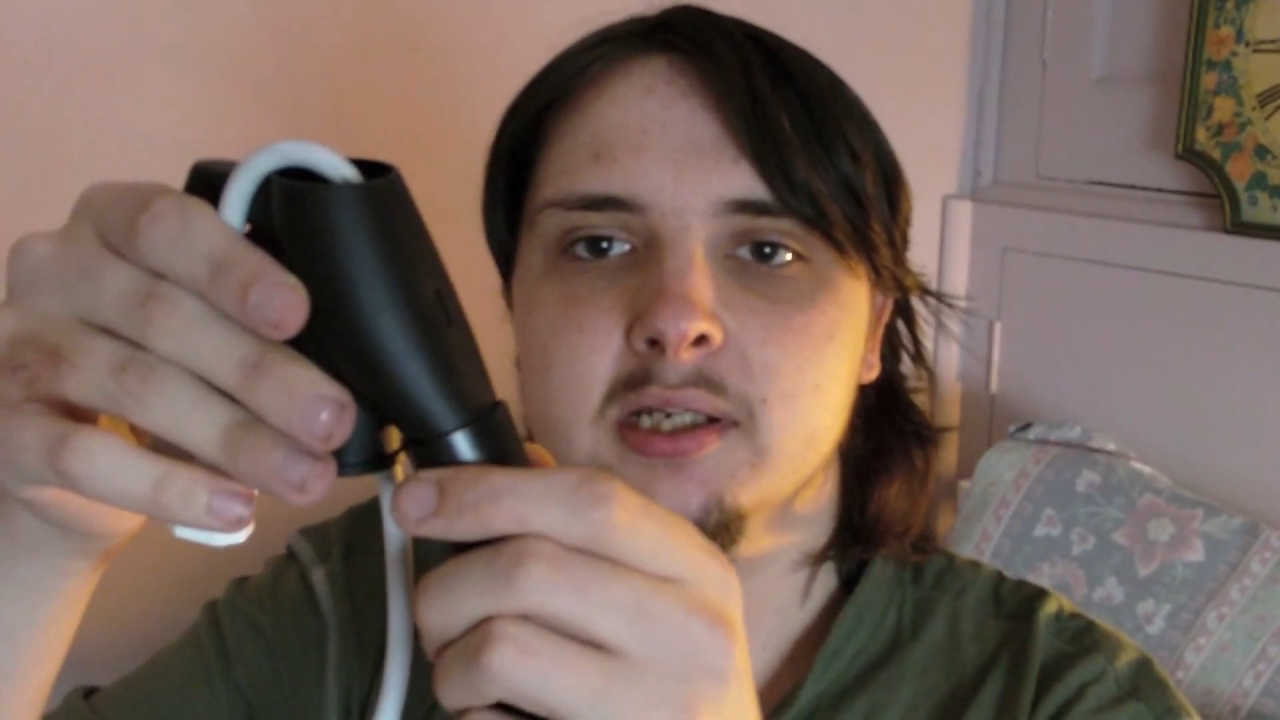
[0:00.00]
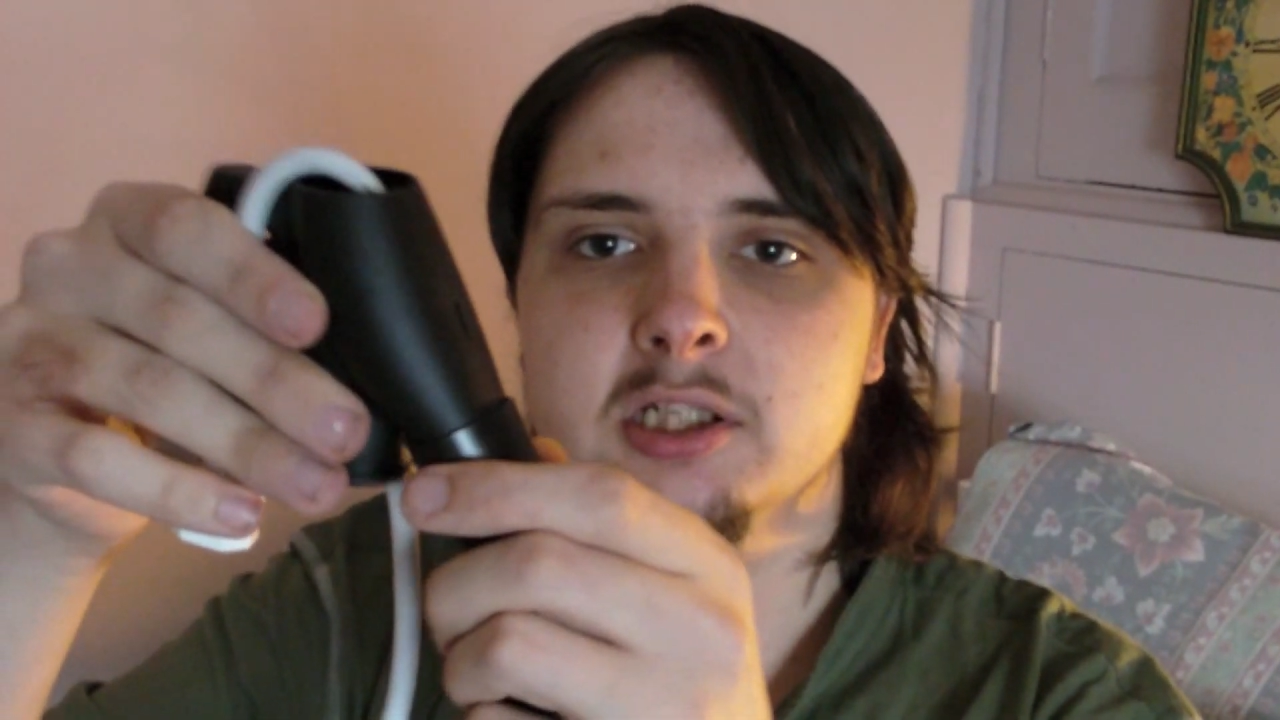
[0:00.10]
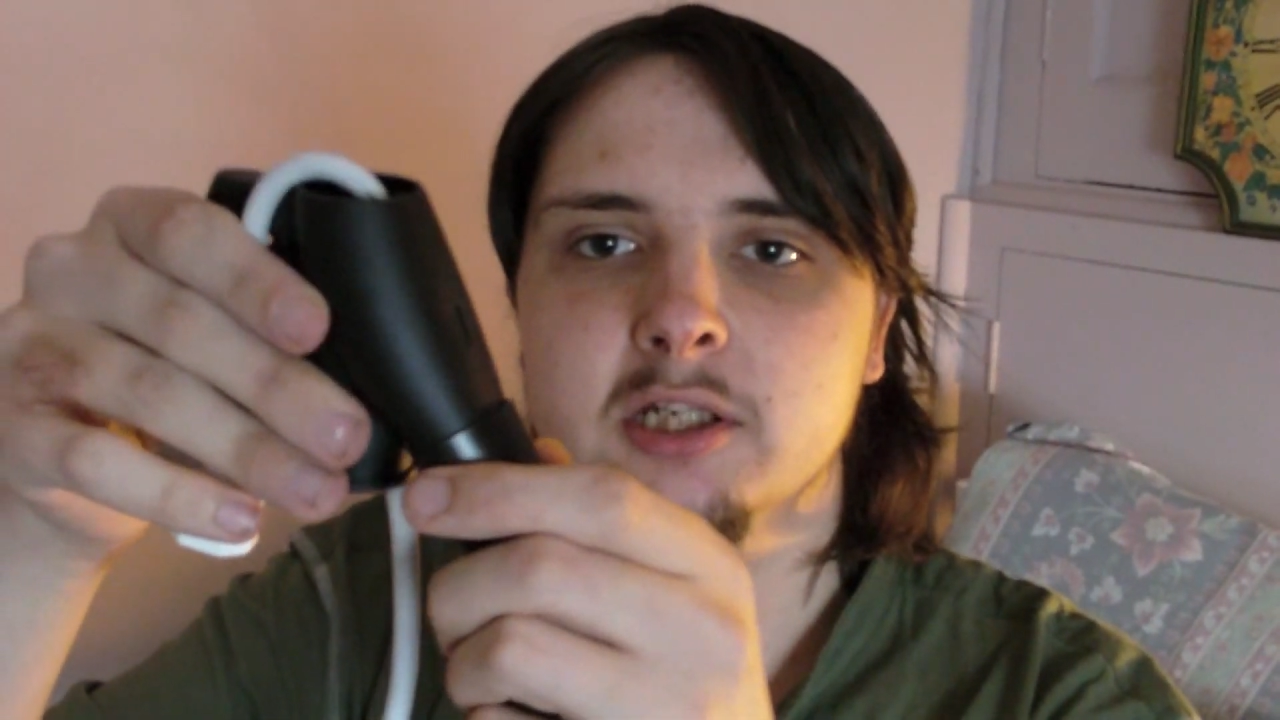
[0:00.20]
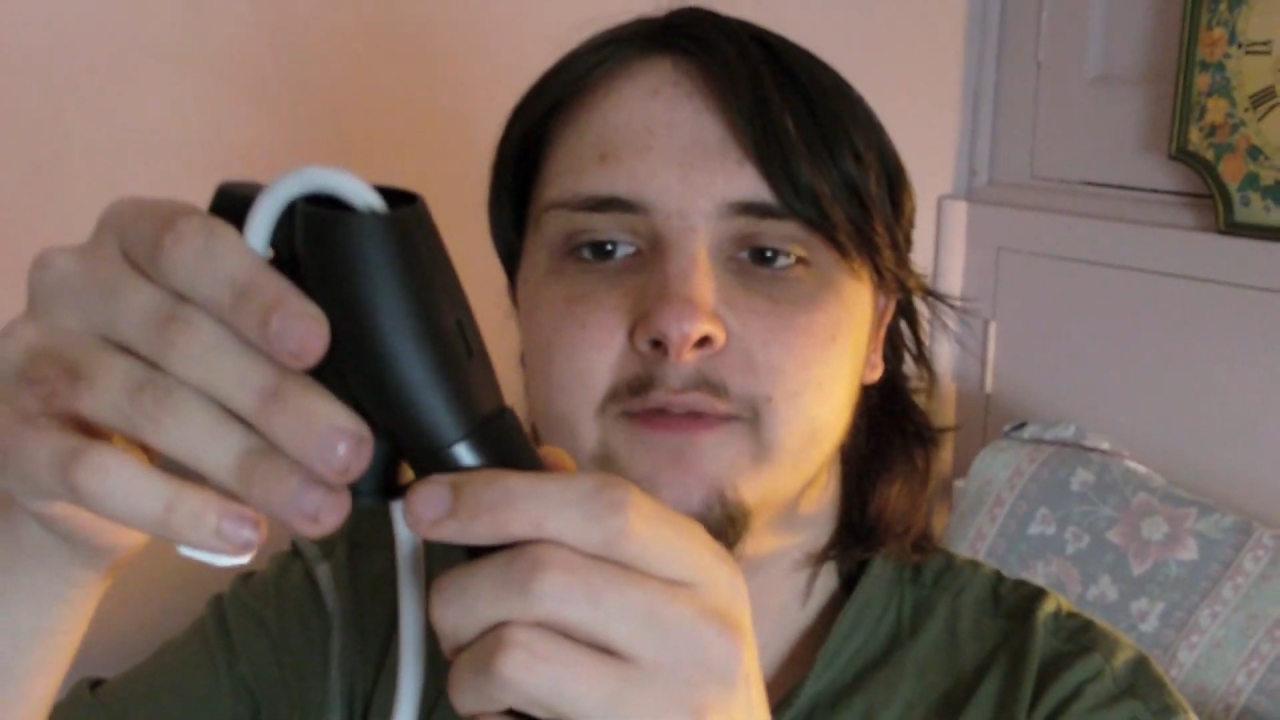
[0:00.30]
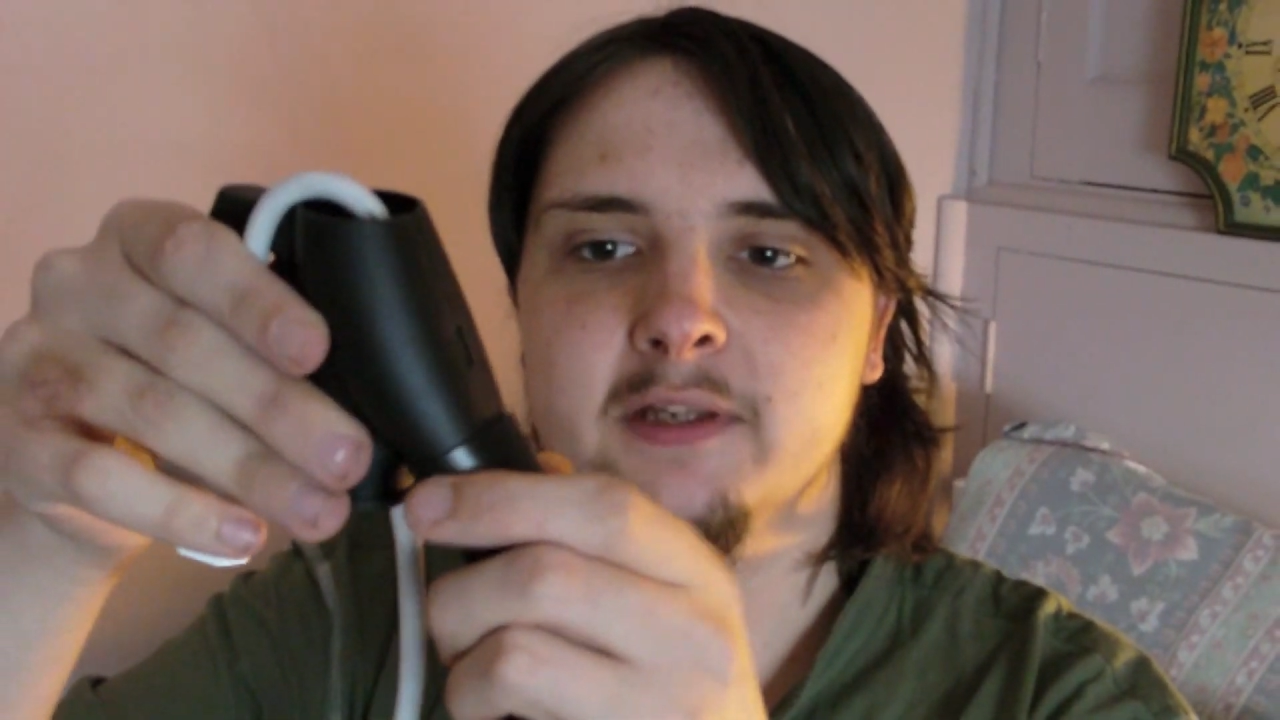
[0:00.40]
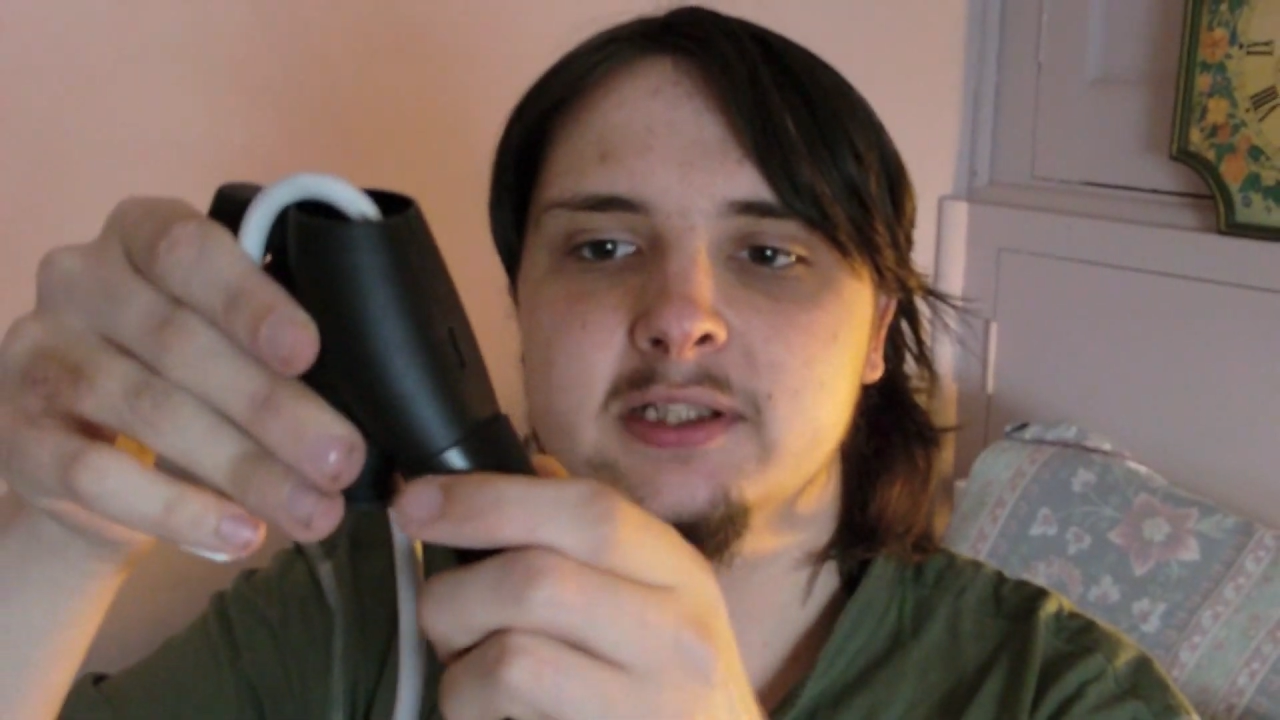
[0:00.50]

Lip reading: shove this